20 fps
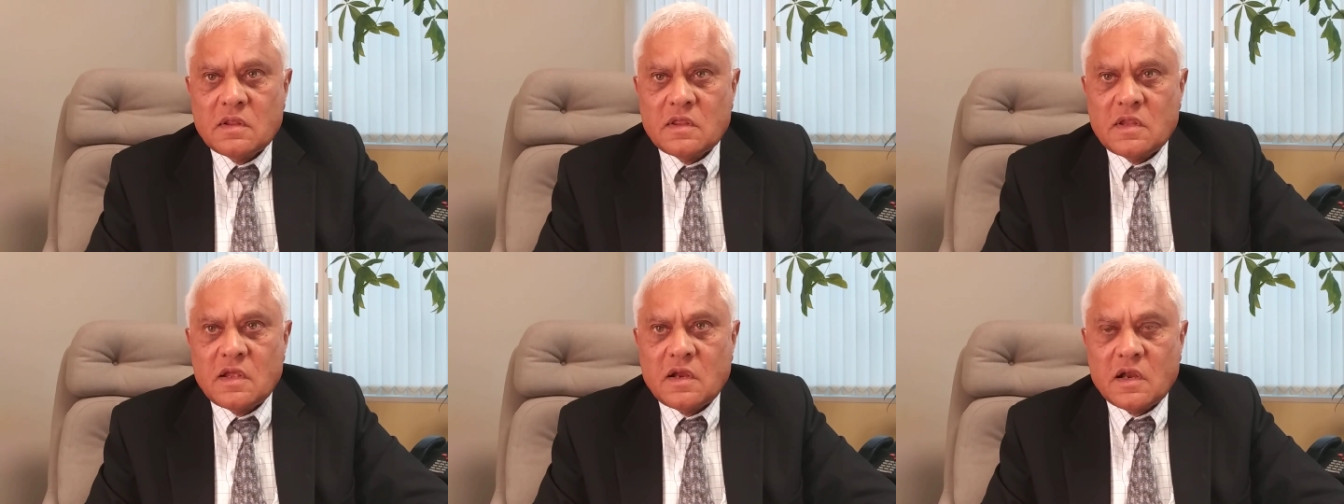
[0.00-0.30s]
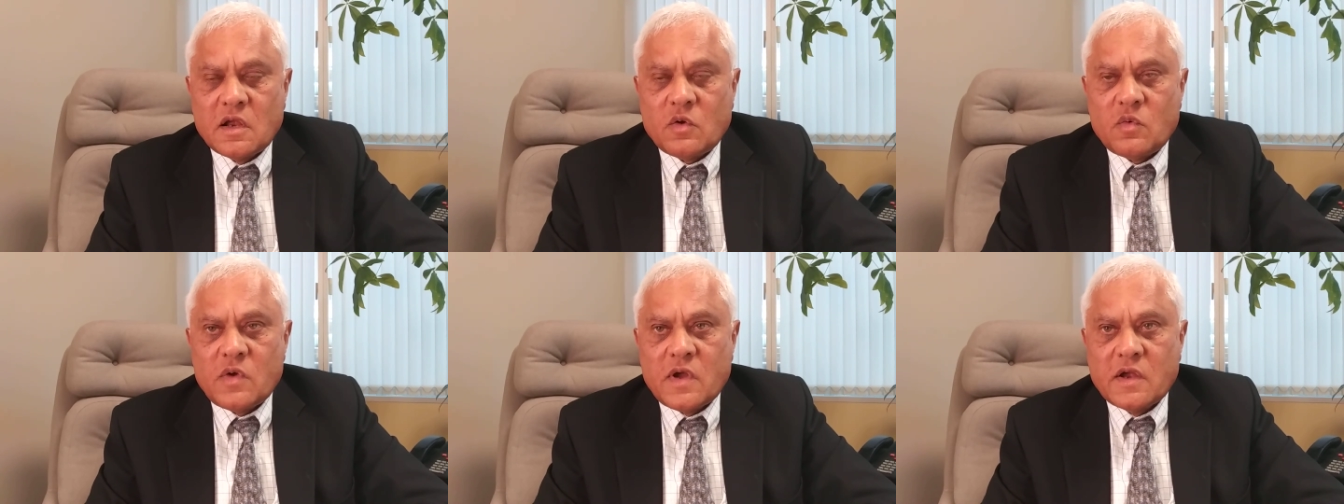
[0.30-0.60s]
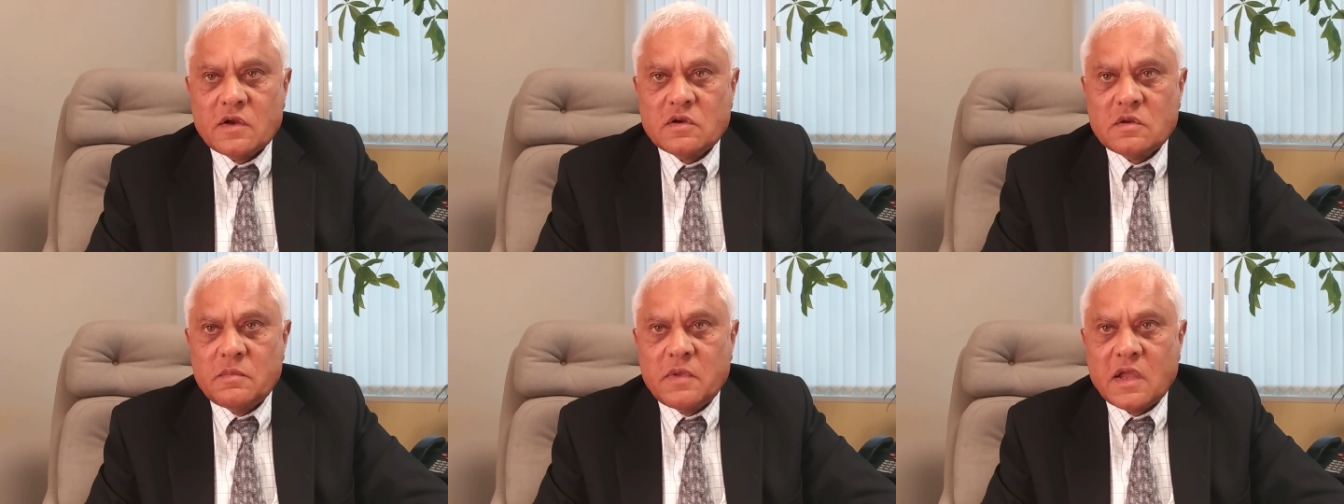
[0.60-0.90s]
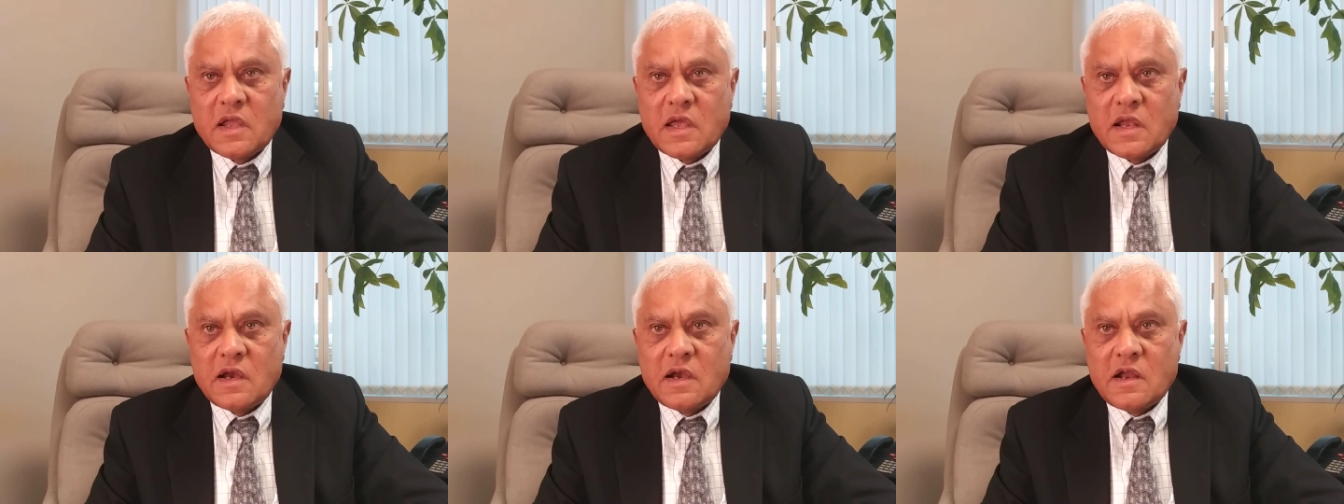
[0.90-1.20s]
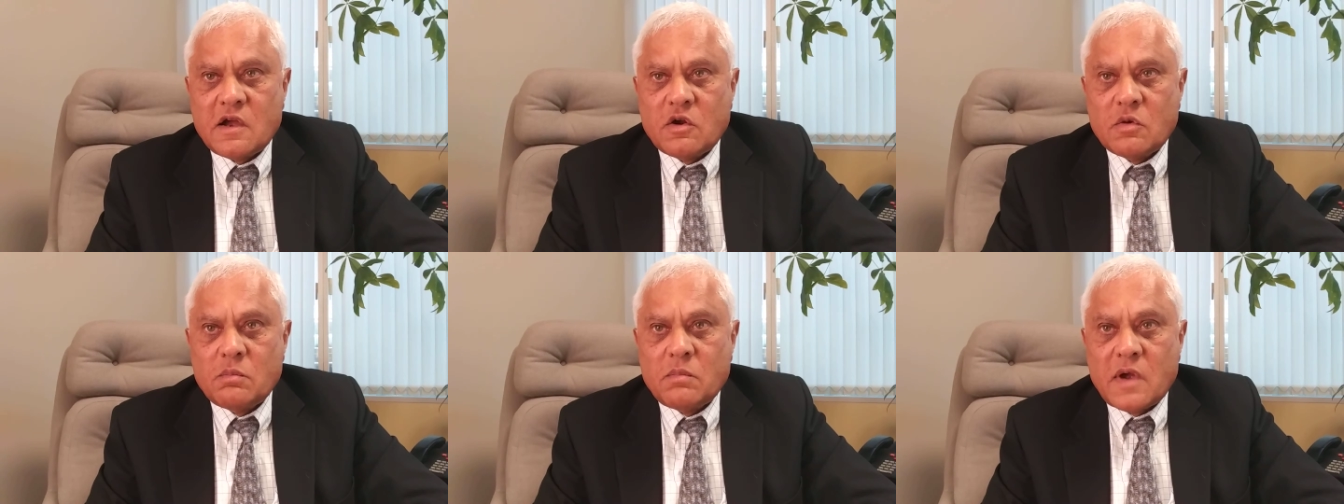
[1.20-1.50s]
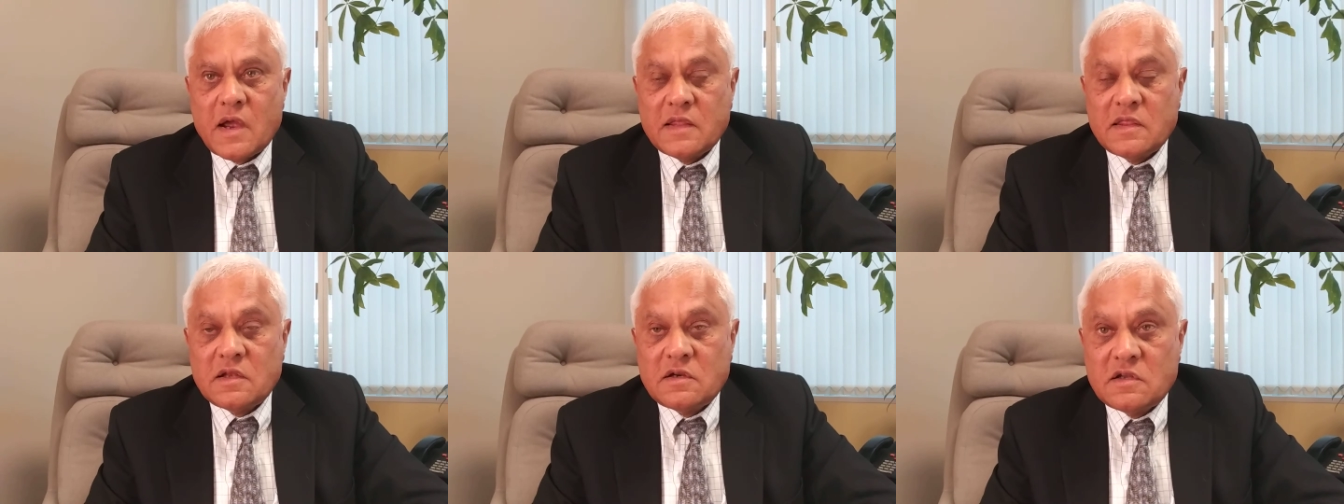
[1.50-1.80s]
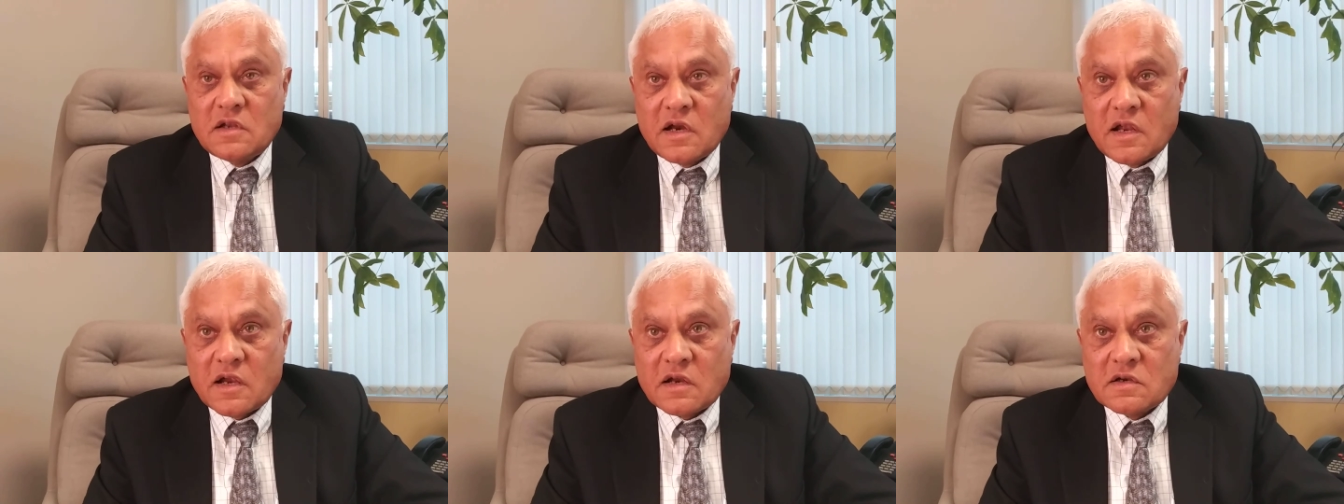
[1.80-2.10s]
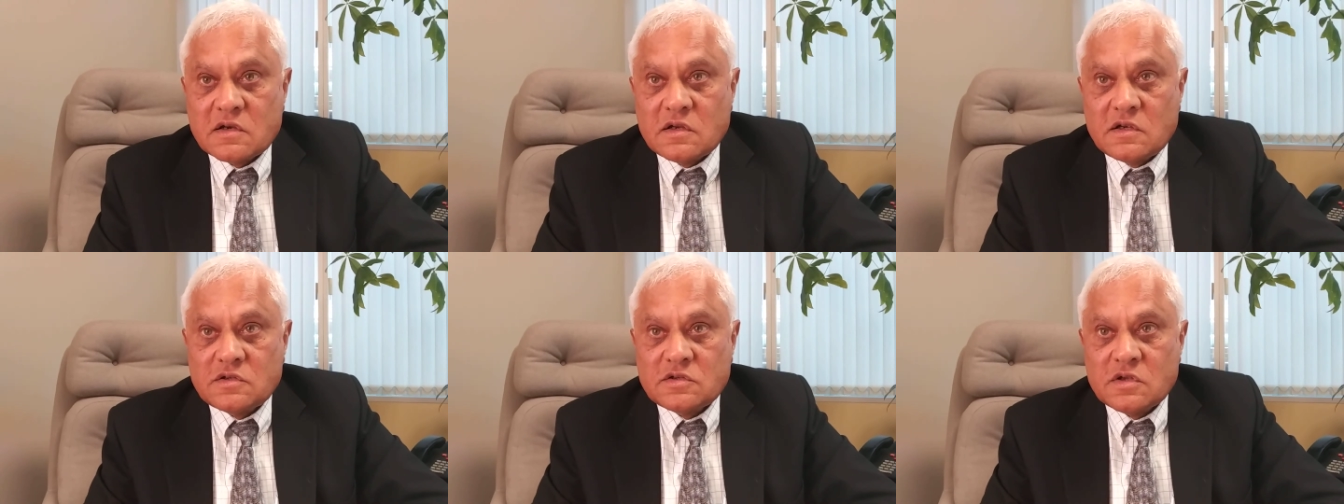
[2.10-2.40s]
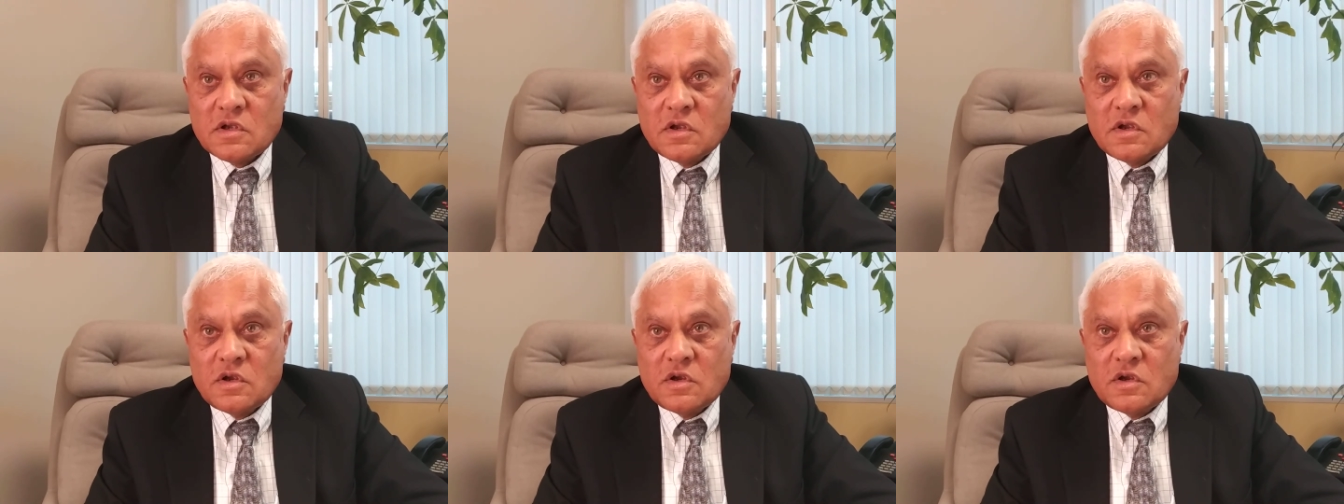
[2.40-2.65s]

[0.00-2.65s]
They're required to be carried out by the directors.